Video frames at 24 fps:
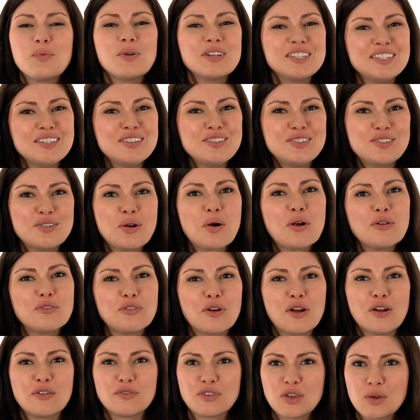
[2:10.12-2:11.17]
what's in store for
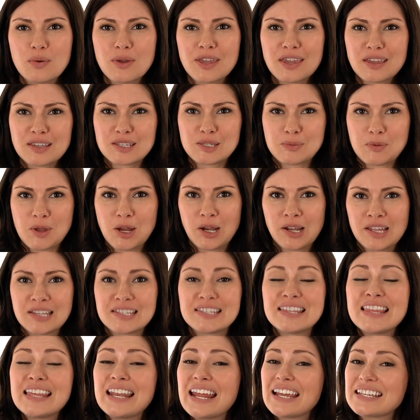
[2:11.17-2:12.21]
our viewing experience in
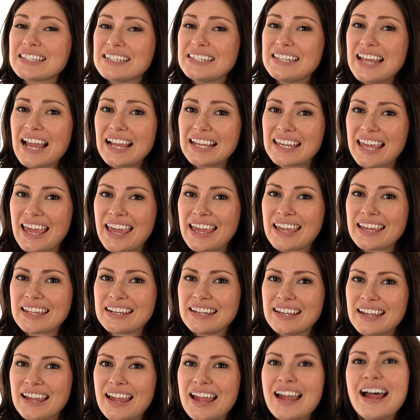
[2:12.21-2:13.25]
the next decade?